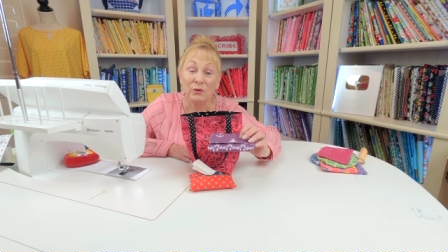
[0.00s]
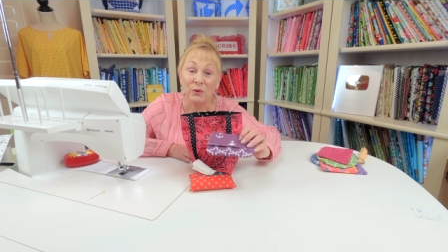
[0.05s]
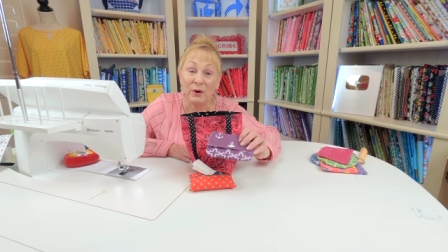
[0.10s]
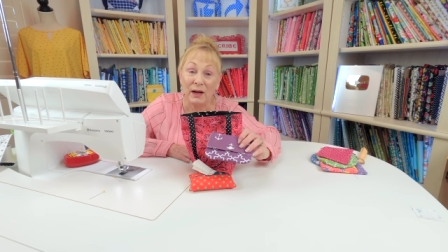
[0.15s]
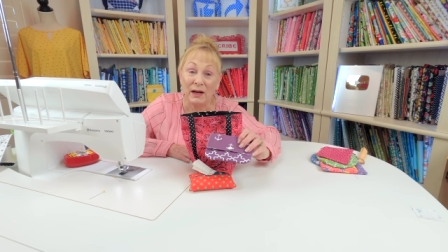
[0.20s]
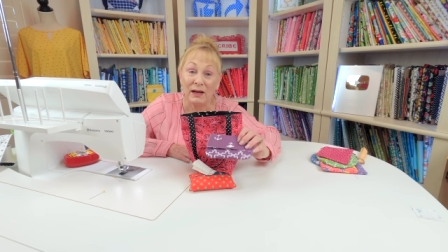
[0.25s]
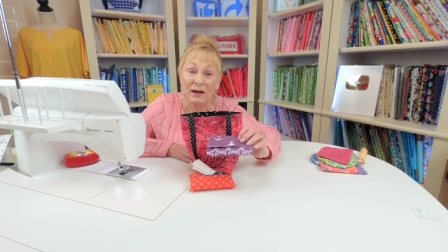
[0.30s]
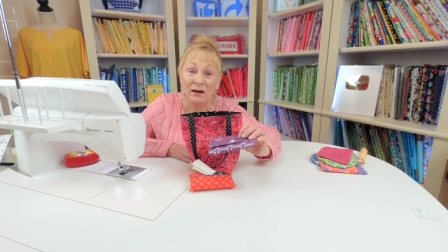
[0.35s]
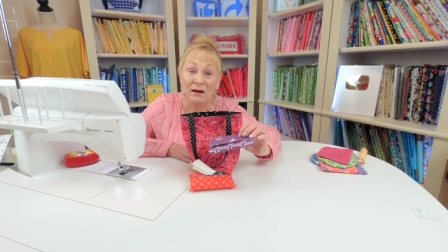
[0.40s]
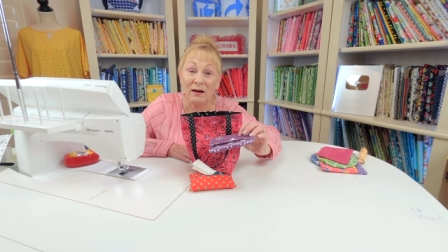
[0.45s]

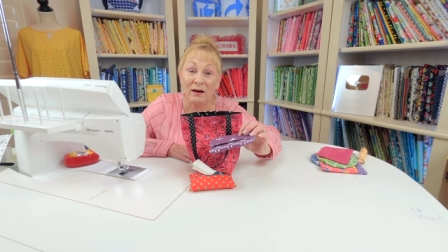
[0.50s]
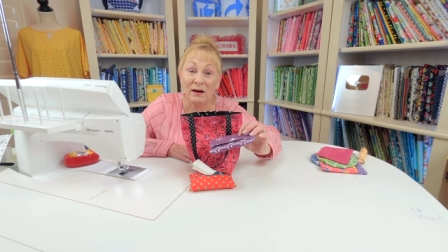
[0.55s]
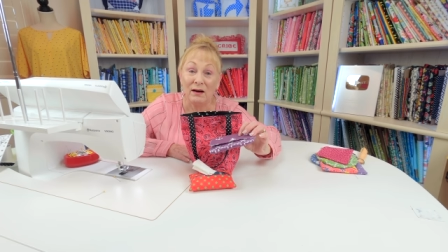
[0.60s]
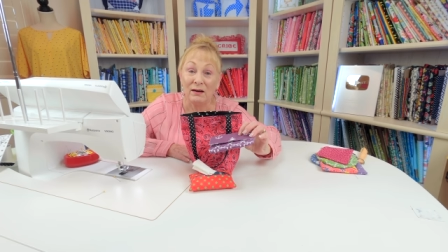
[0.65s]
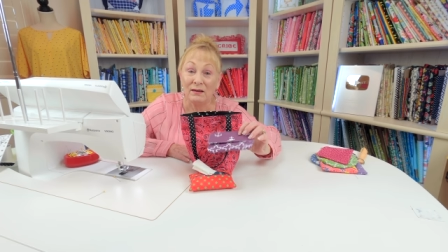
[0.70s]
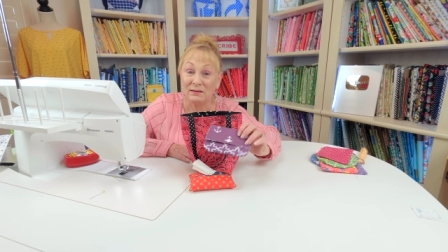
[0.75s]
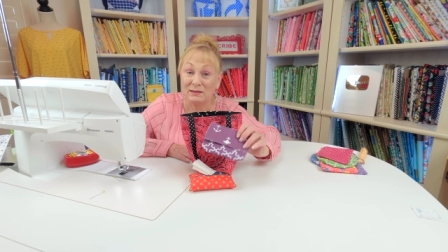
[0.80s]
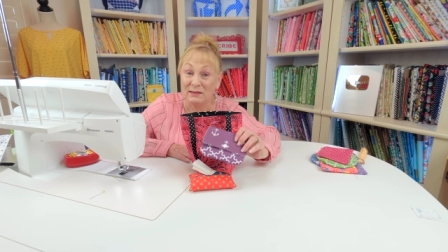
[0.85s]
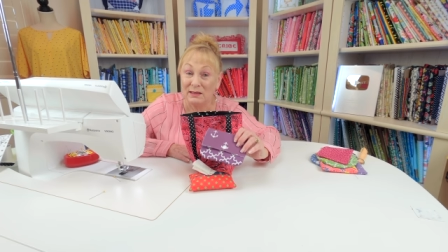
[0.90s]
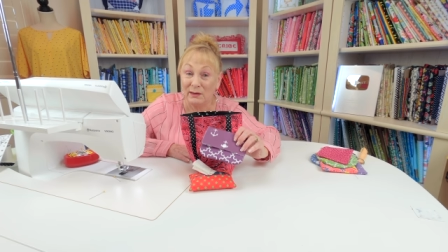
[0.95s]
credit
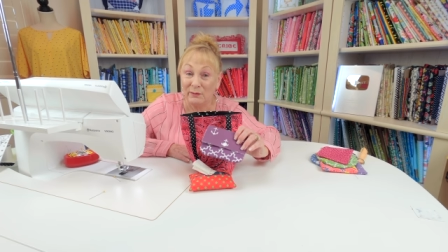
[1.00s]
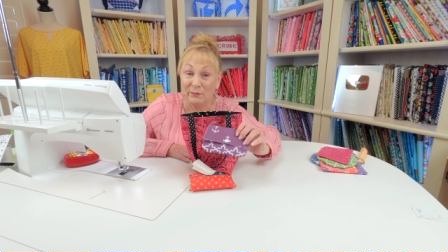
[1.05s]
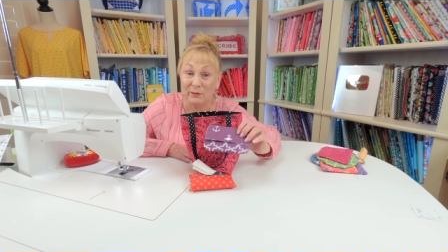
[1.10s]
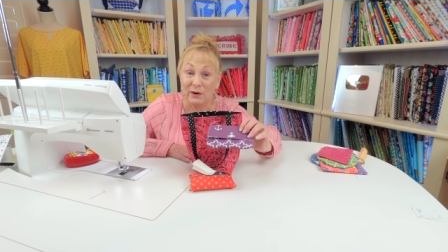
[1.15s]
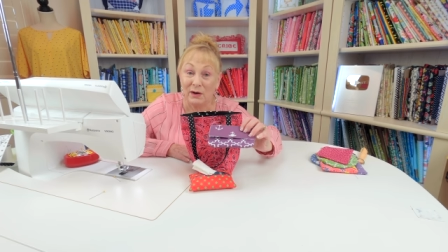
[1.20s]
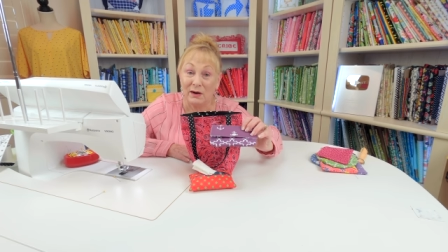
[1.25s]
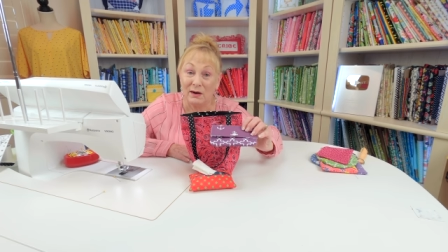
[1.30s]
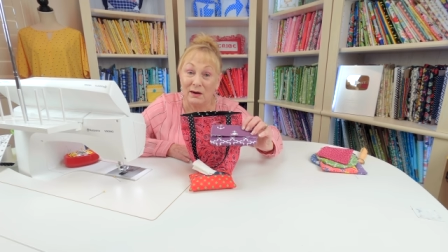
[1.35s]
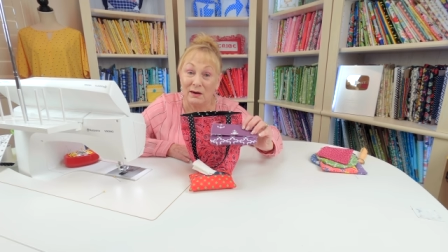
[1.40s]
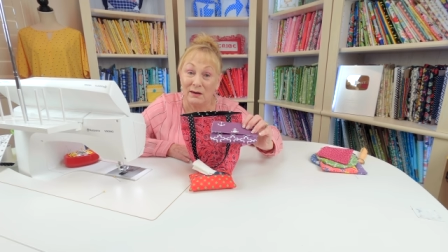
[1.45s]
cards, gift
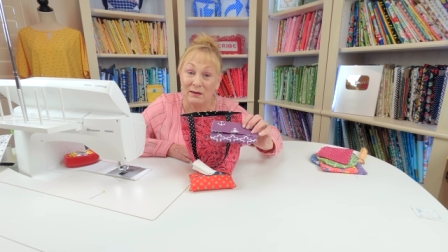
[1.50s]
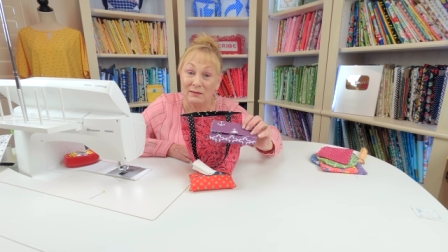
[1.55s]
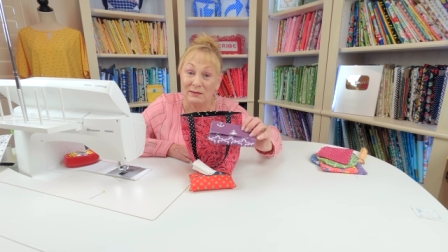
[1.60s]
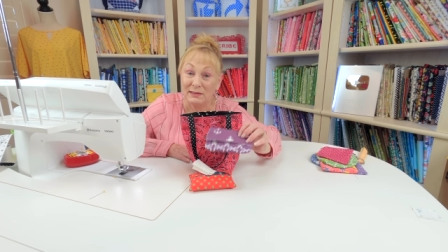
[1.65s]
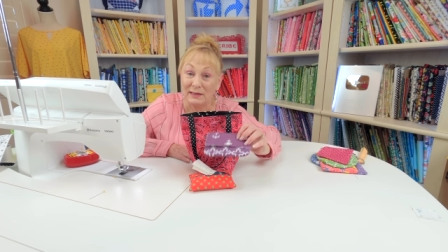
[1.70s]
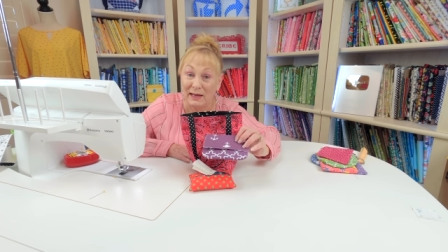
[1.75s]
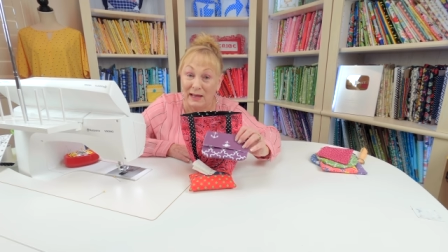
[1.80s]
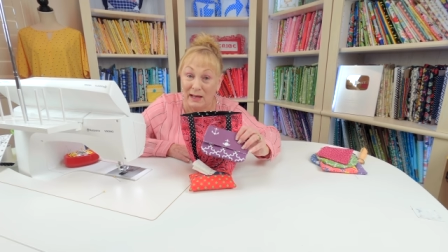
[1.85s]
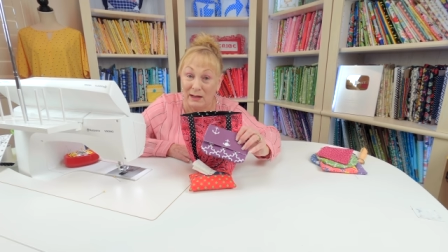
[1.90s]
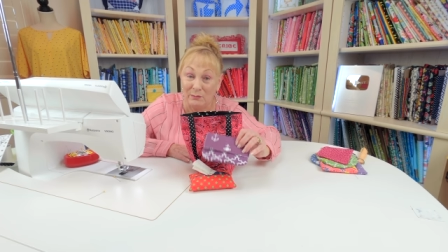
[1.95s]

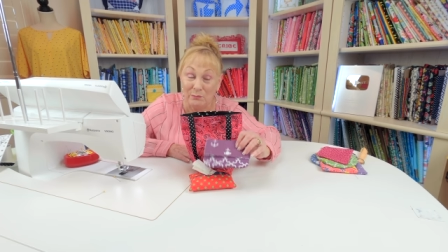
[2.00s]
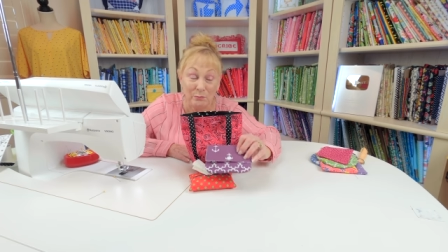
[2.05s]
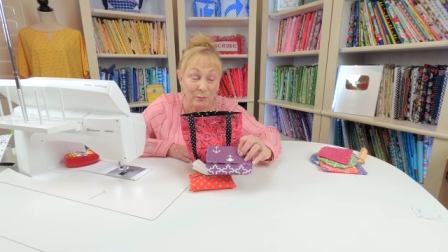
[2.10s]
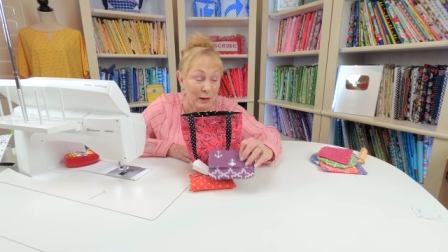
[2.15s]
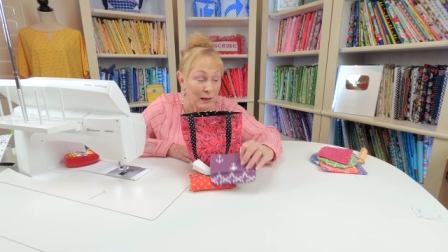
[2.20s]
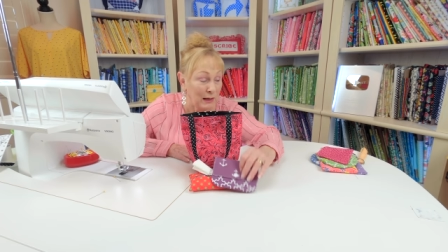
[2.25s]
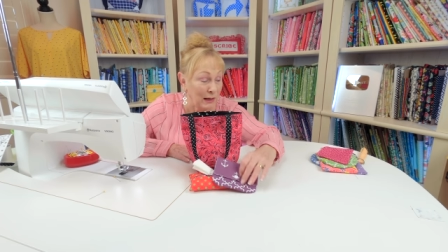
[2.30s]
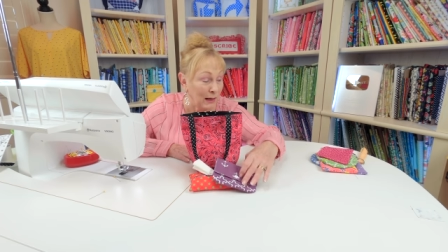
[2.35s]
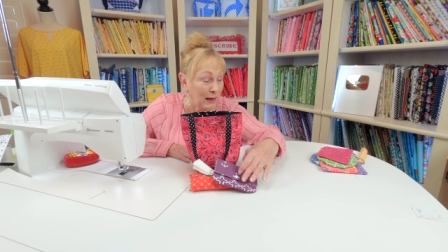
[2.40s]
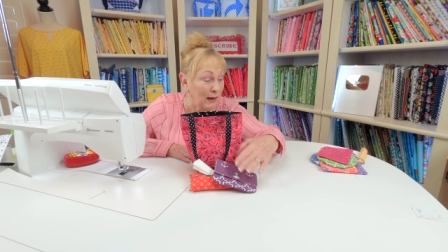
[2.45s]
cards, and
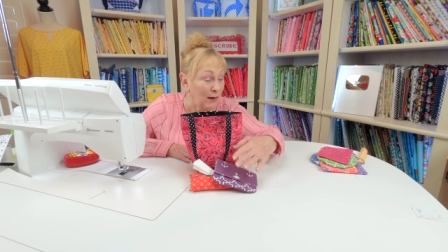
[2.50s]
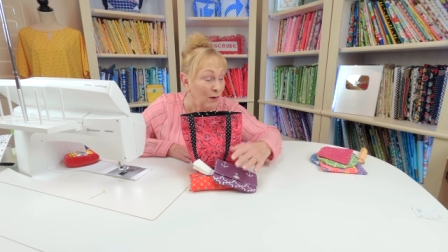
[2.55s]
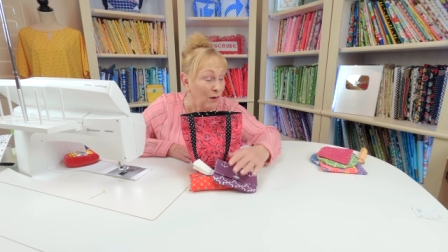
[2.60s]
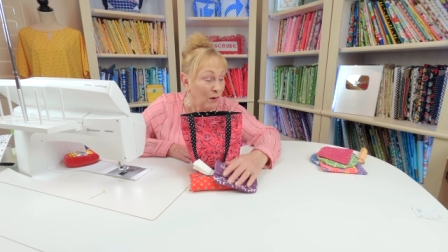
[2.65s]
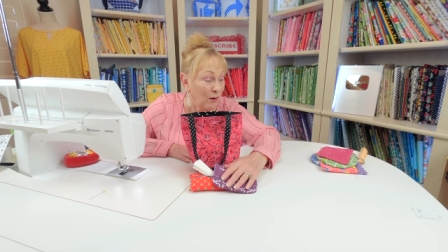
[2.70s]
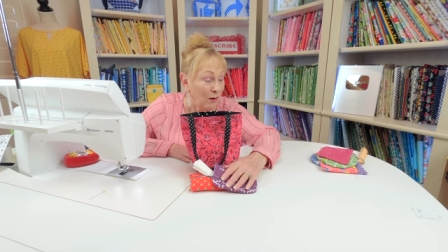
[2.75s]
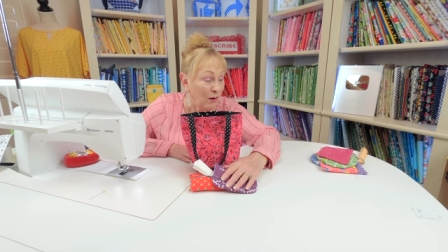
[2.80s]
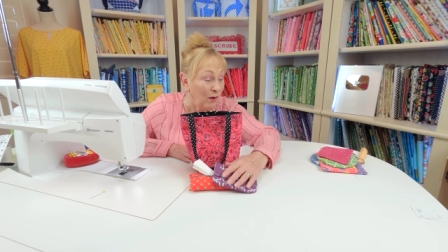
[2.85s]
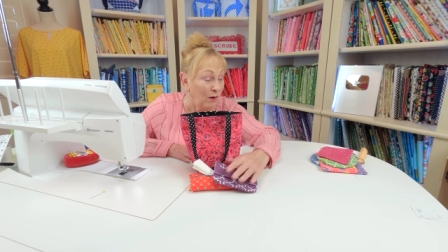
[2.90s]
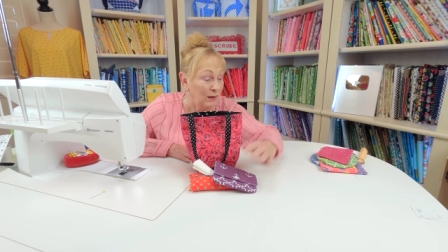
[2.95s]
money,
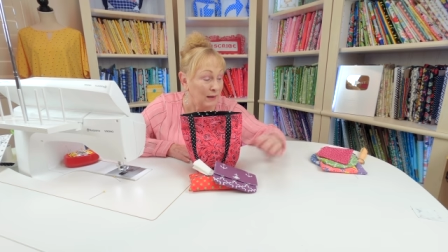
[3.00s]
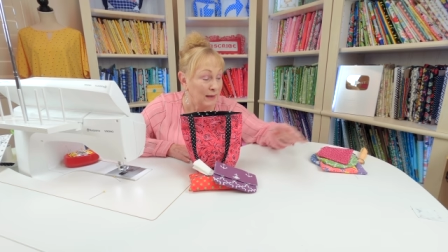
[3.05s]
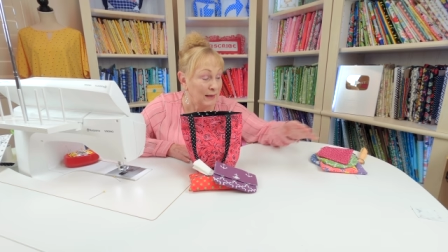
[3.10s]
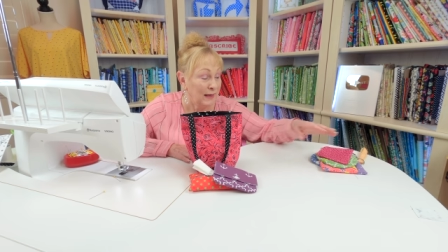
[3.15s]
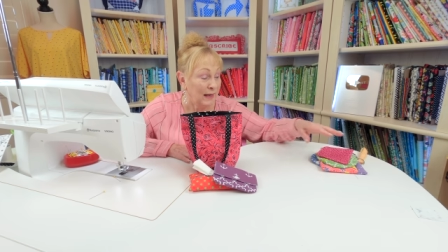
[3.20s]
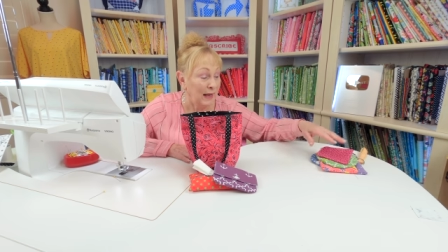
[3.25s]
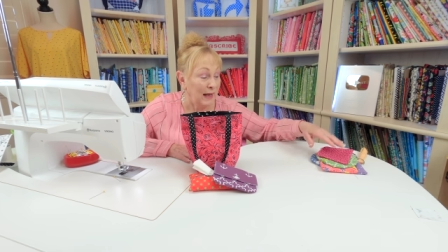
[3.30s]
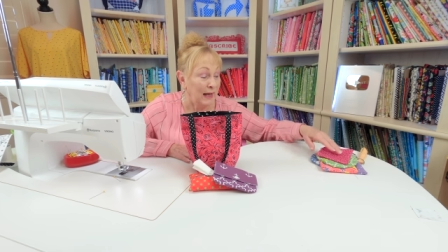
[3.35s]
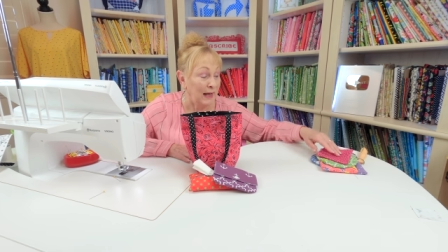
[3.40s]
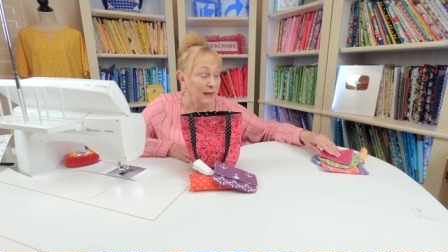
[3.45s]
all
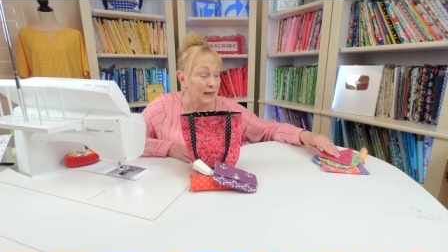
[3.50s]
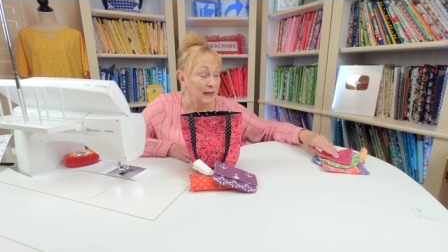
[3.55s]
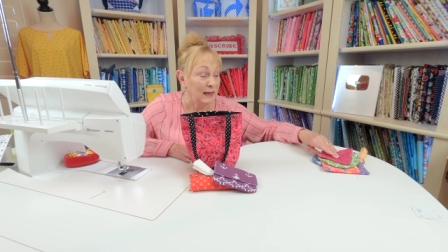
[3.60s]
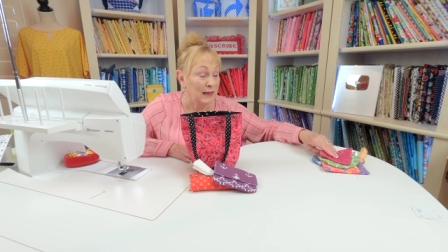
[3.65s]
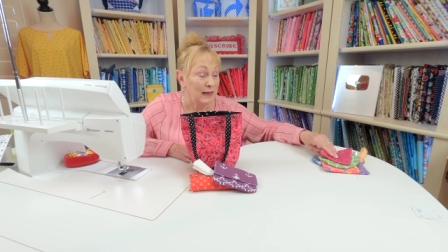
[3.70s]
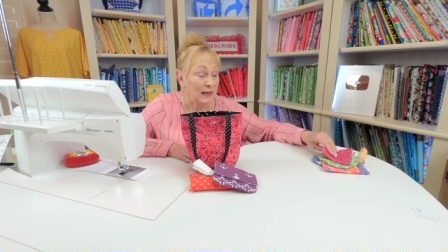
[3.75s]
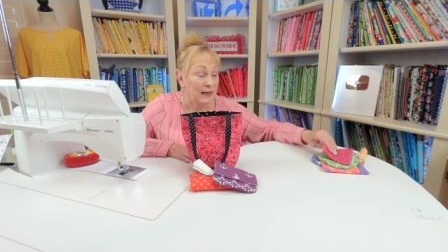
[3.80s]
in that.